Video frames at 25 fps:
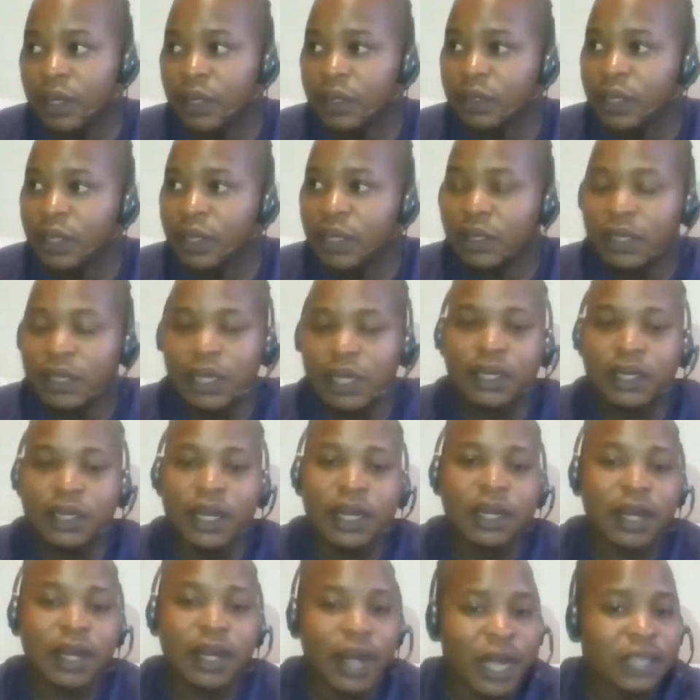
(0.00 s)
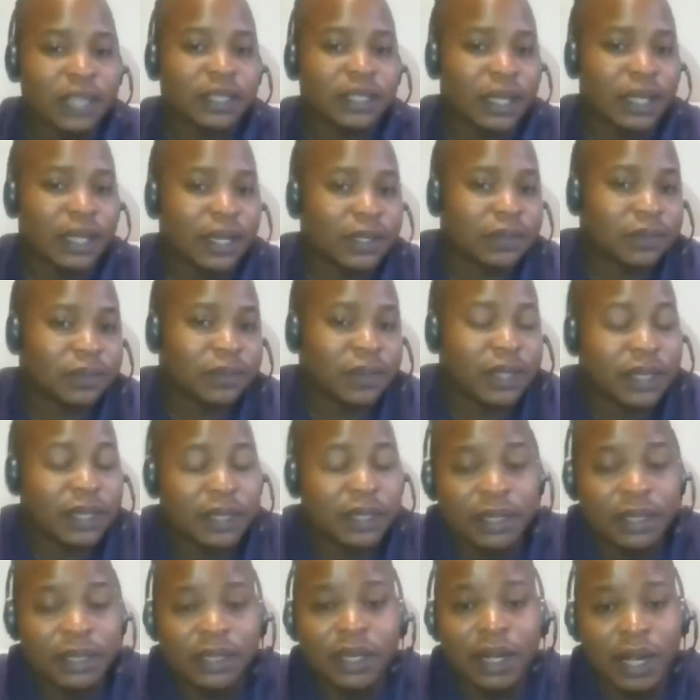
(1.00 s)
they crushed us,
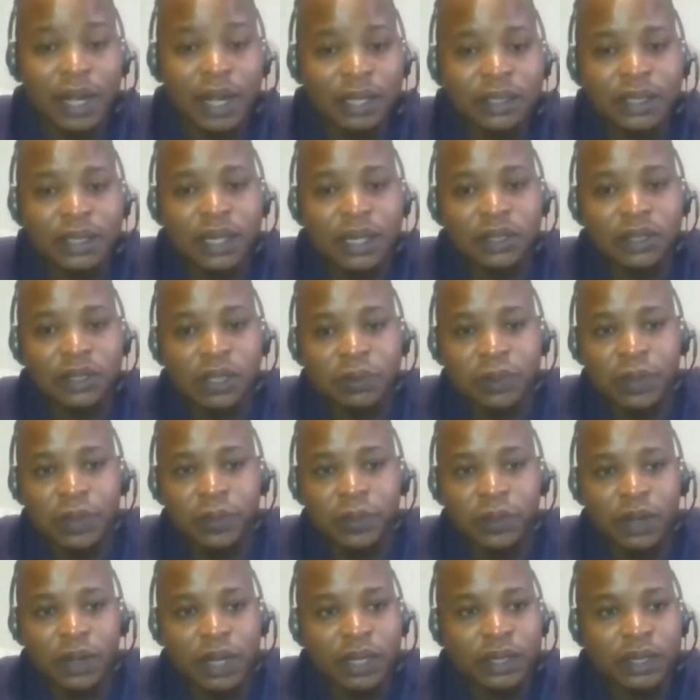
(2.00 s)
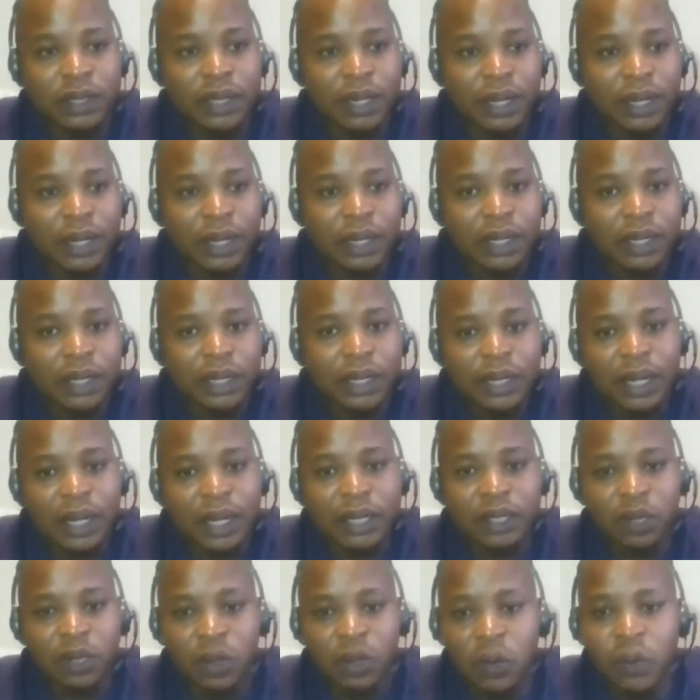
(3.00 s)
man. They crushed us, those people, and
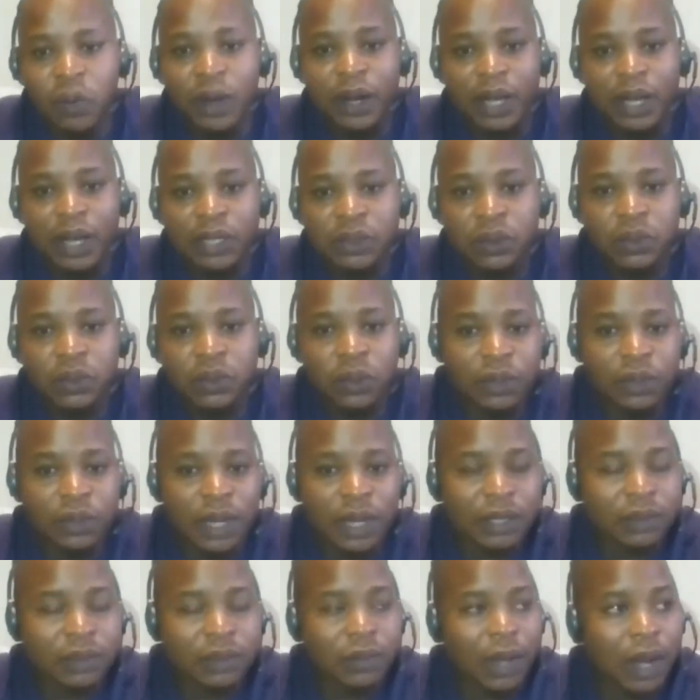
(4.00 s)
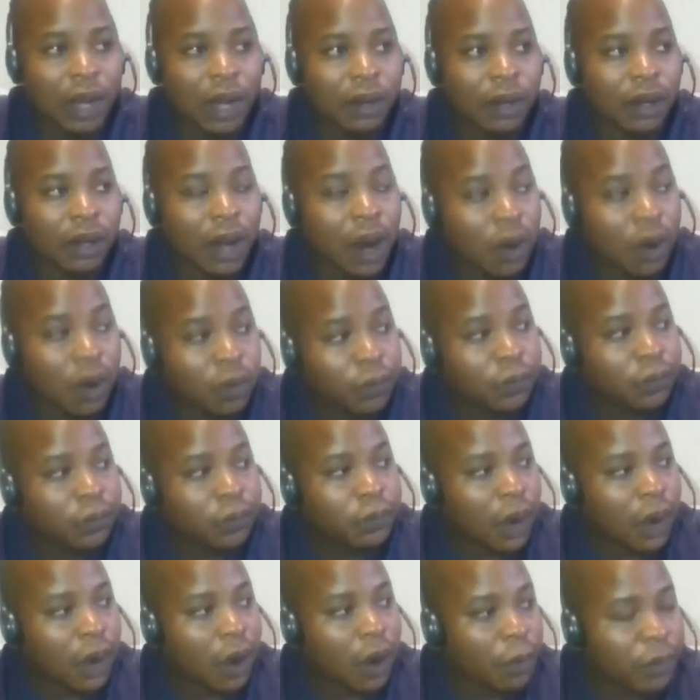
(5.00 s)
they don't want us to know that how
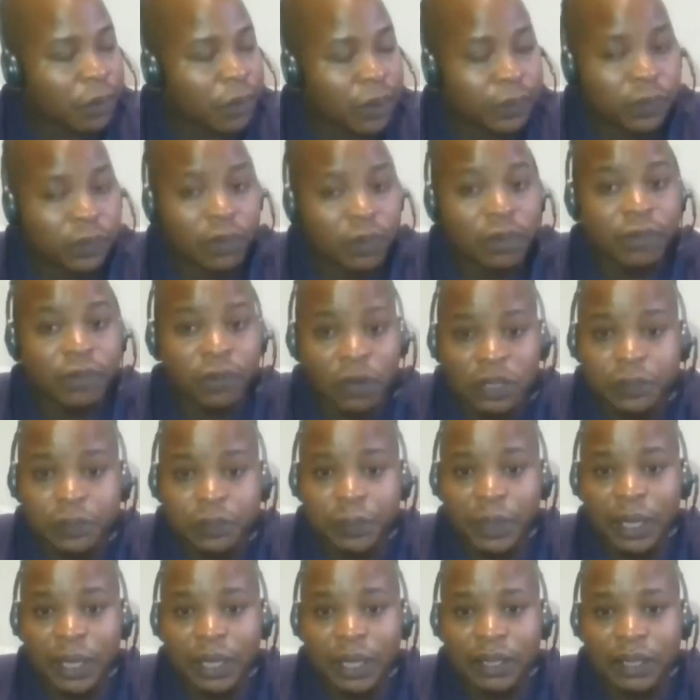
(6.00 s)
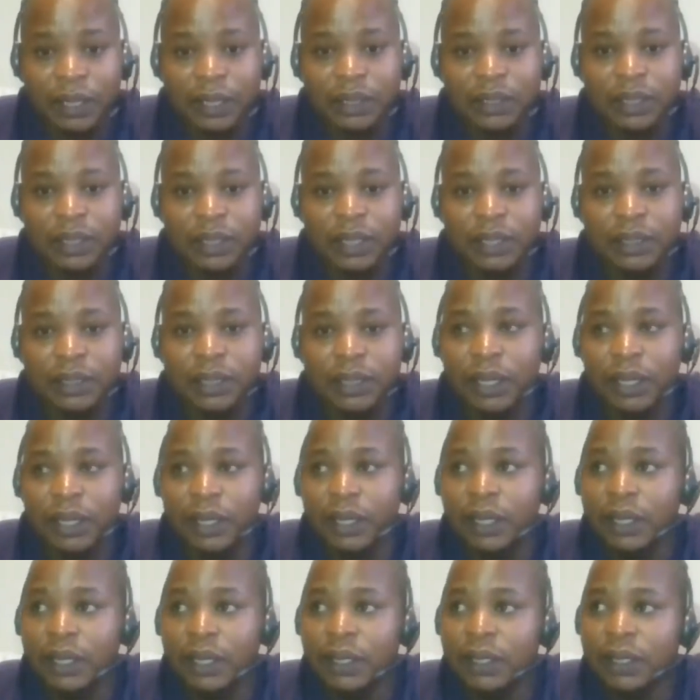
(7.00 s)
our people fought back. And then
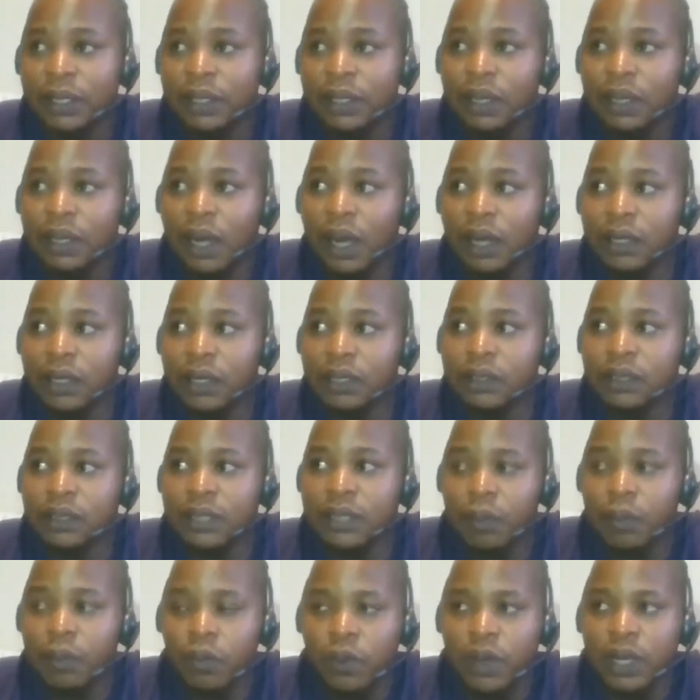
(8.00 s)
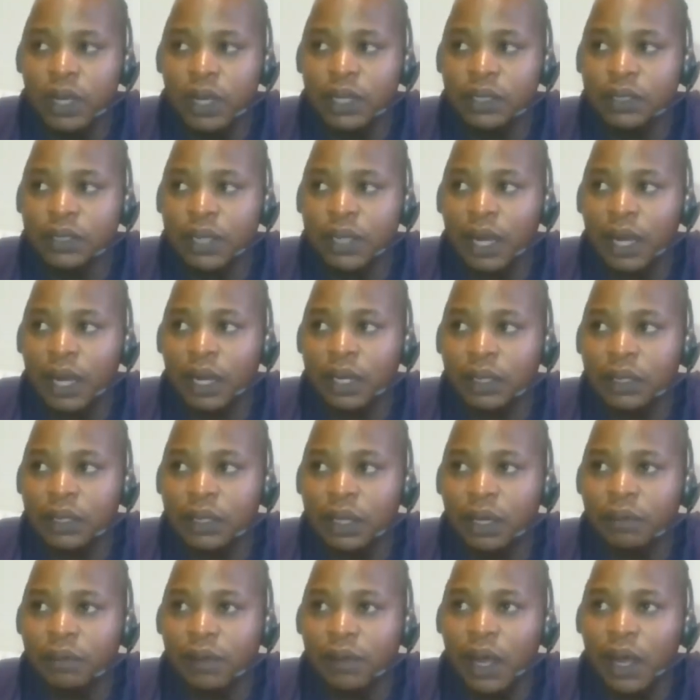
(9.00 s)
in some ways,
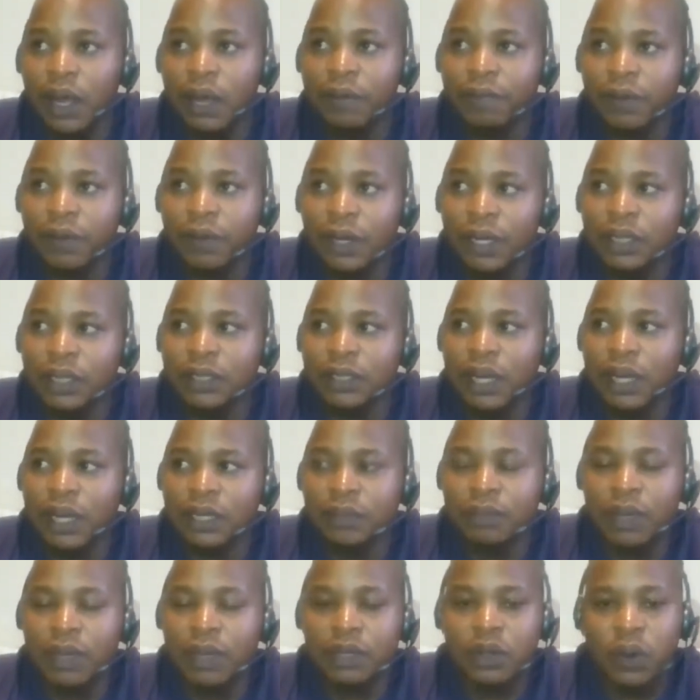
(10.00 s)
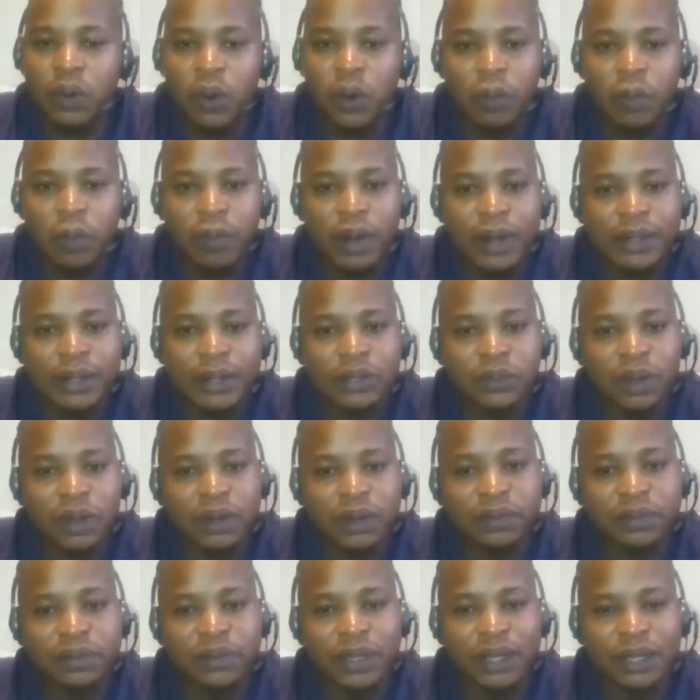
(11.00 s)
I've learned that Maqoma is
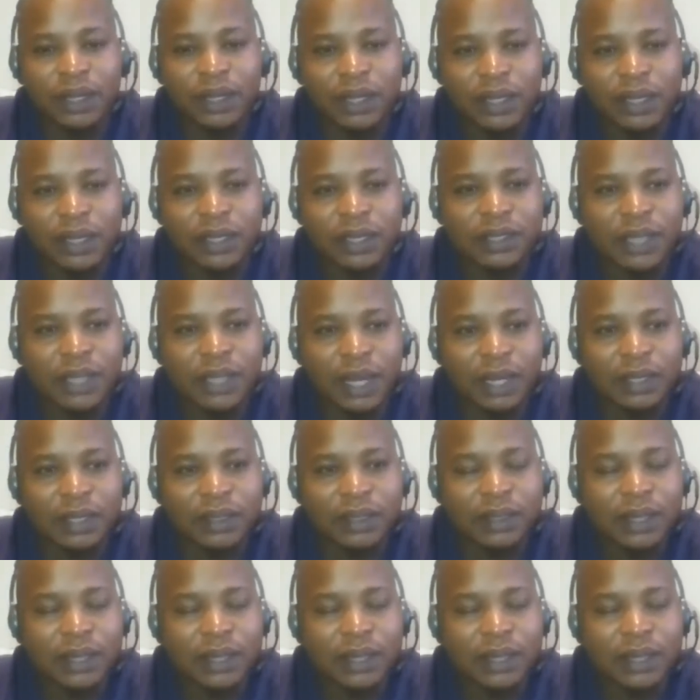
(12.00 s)
one of the kings that